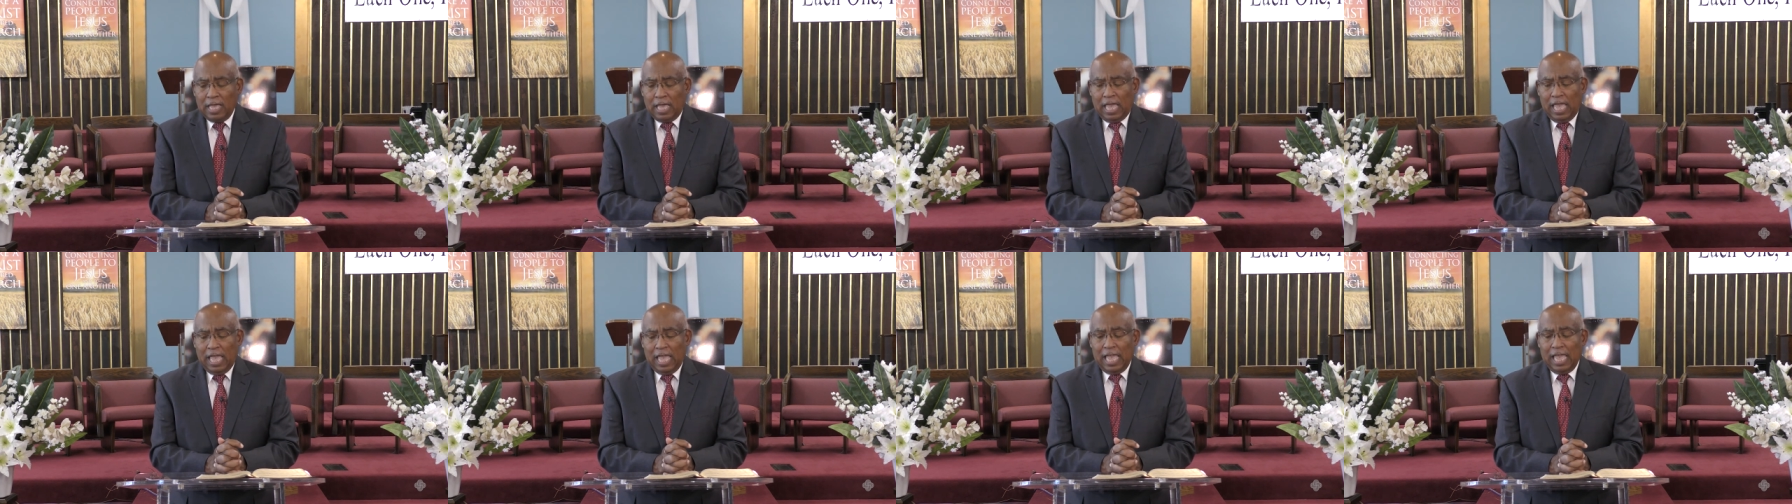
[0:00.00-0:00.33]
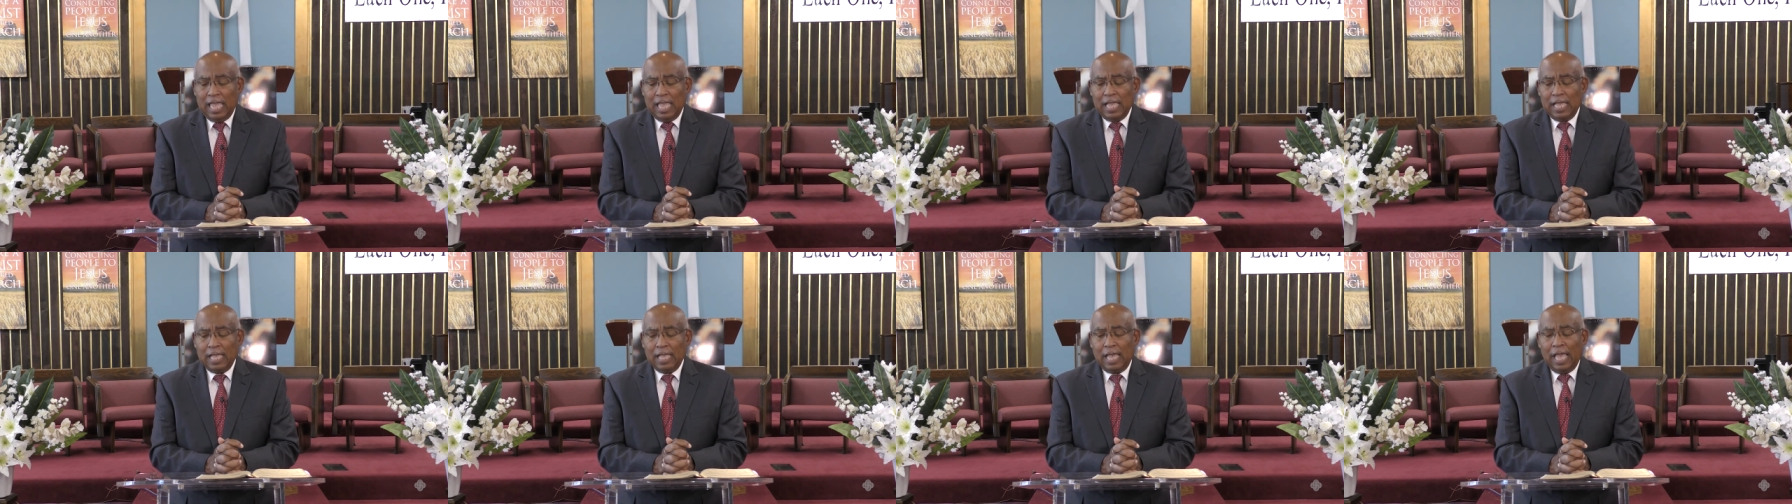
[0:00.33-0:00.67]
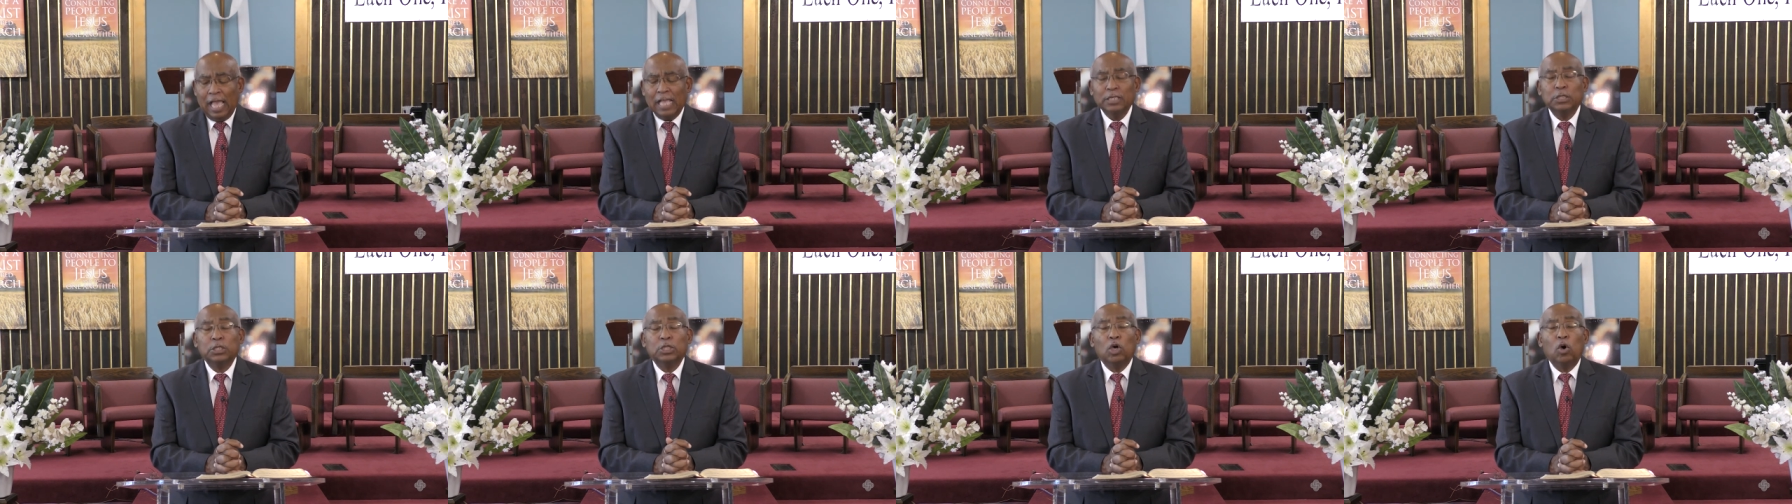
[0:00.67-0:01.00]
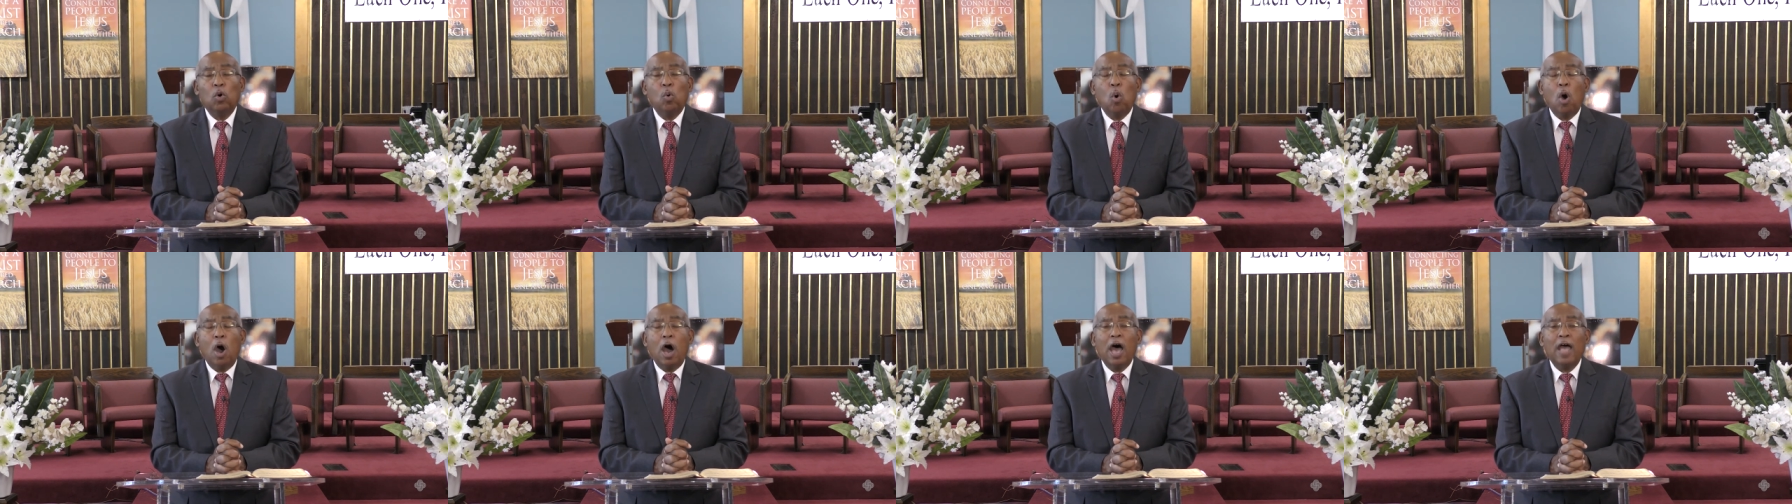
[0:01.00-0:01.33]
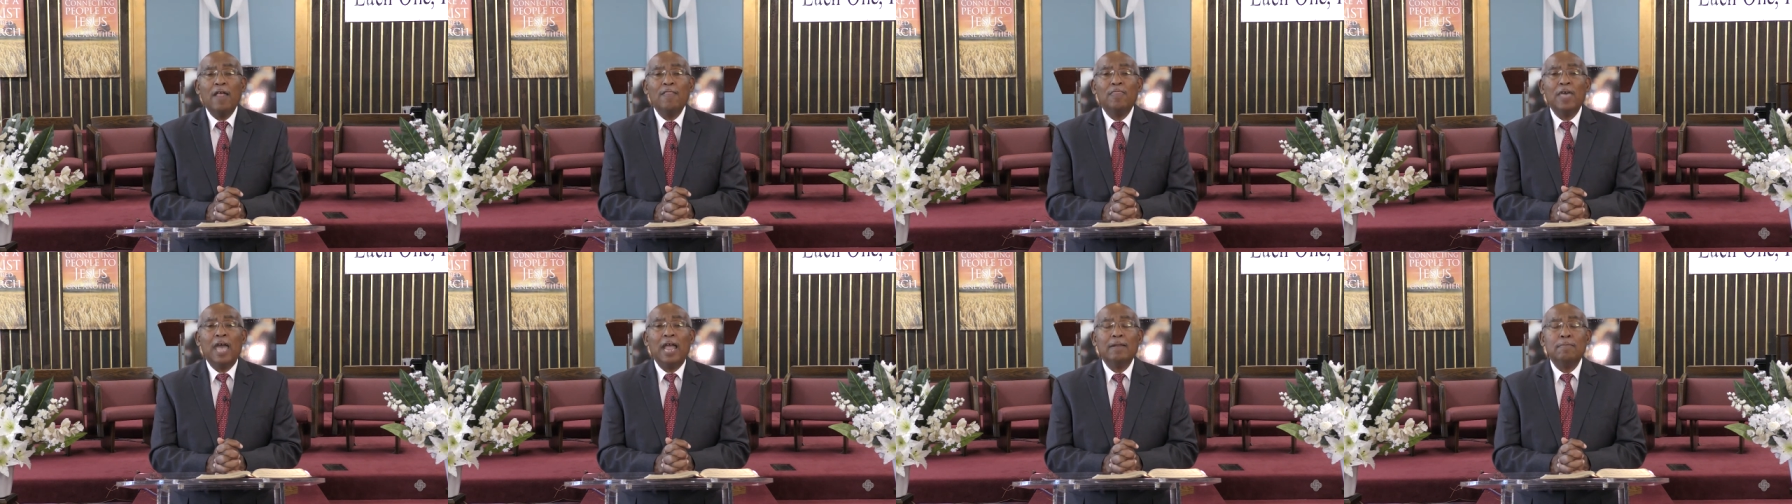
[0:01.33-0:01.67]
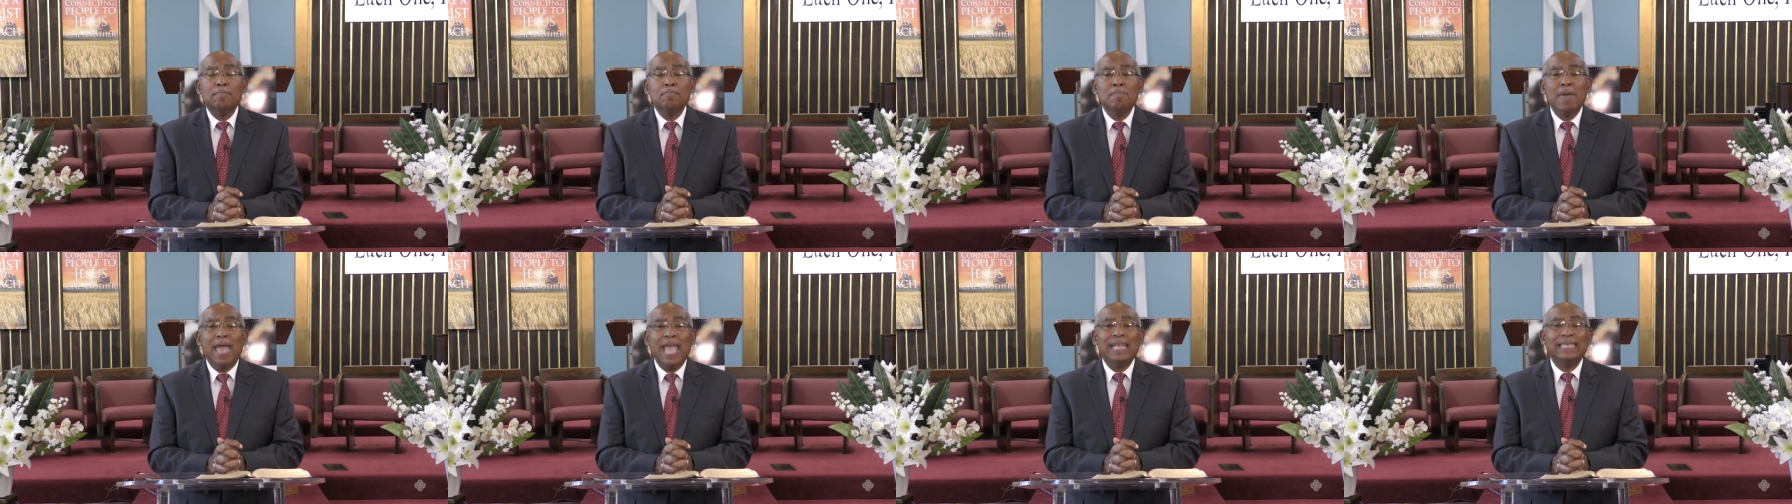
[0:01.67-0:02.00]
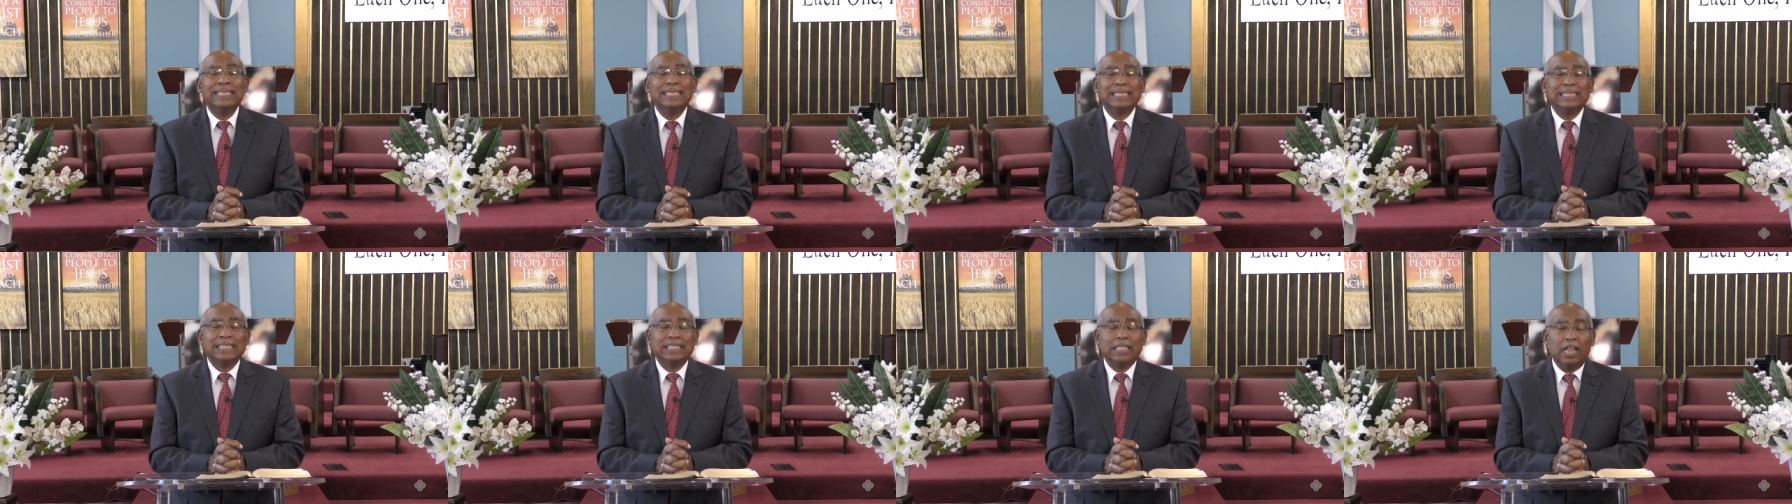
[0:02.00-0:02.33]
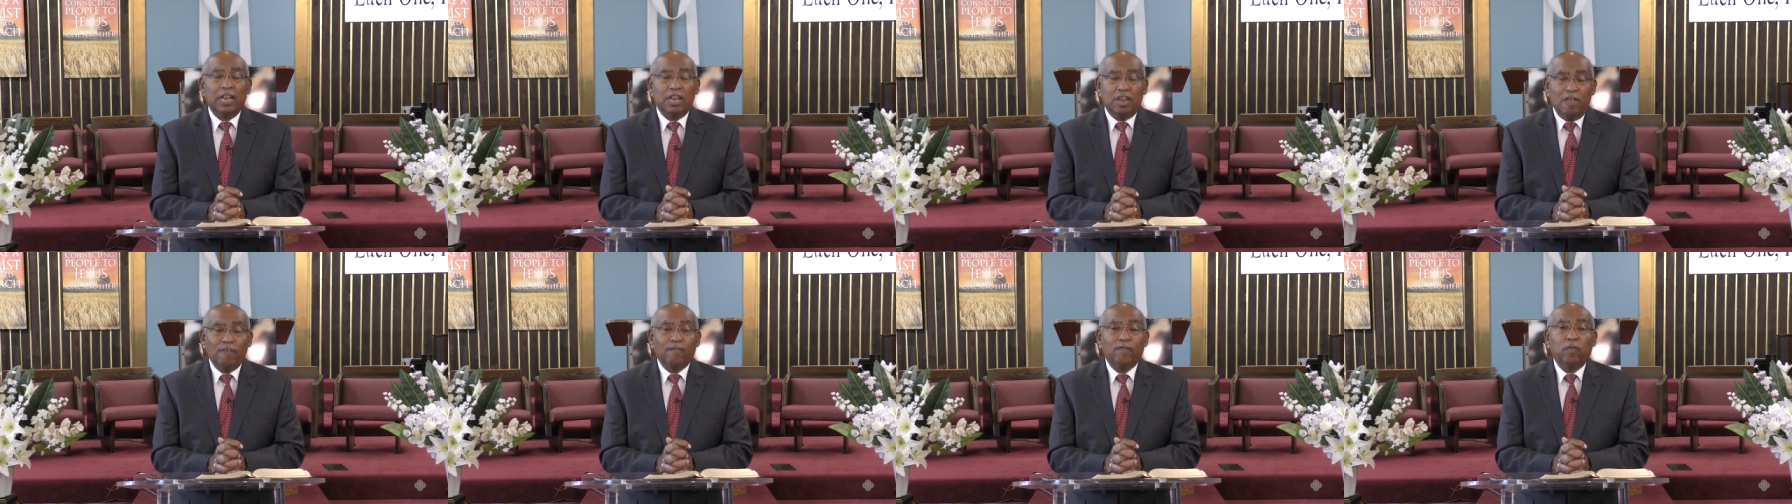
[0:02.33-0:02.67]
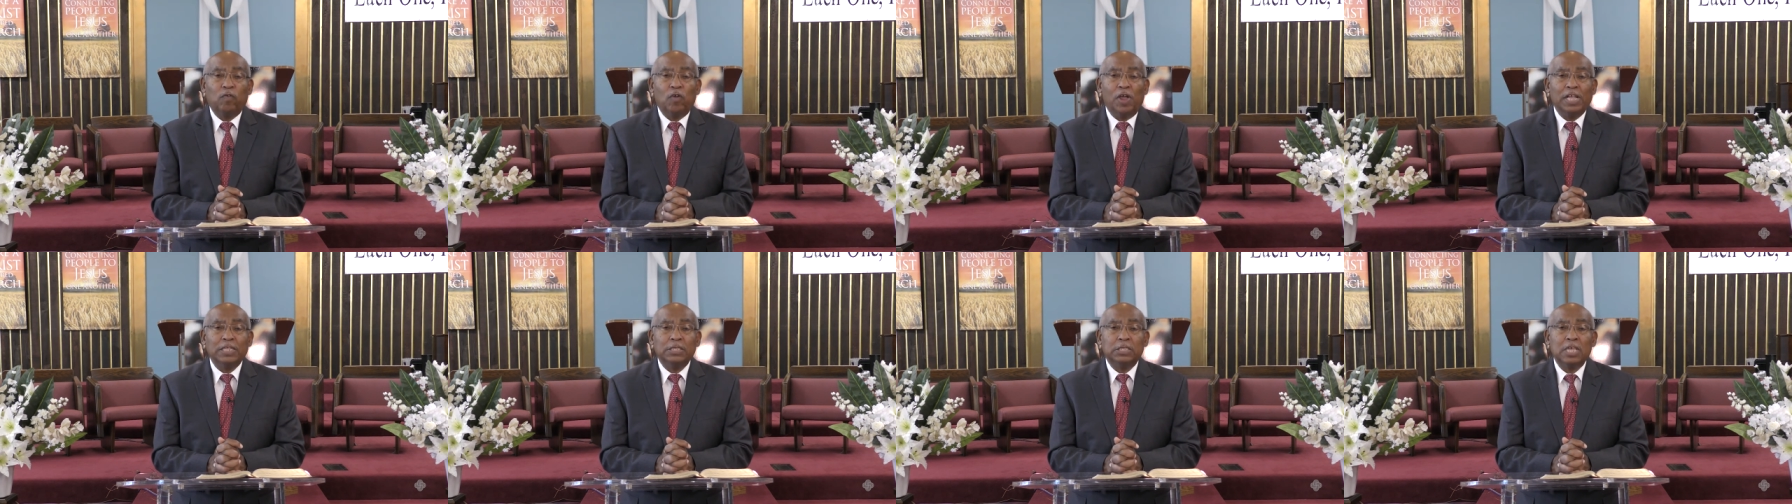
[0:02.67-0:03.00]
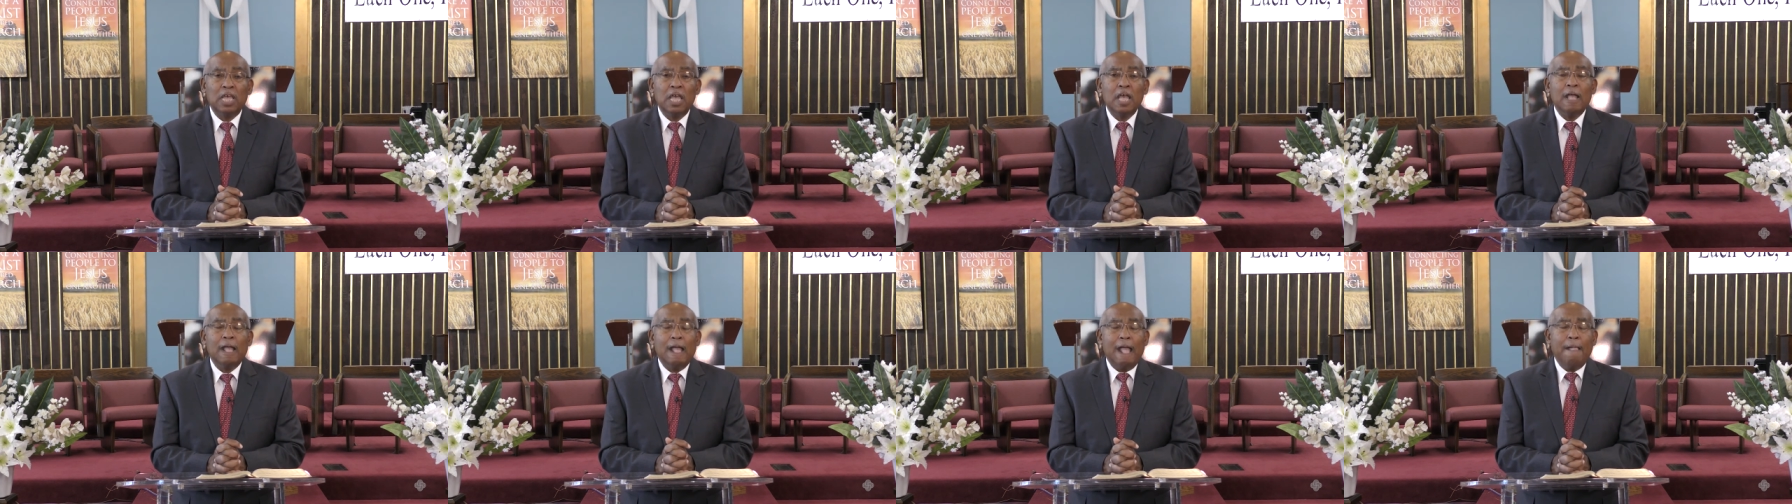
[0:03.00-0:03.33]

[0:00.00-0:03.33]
He is the one that makes the difference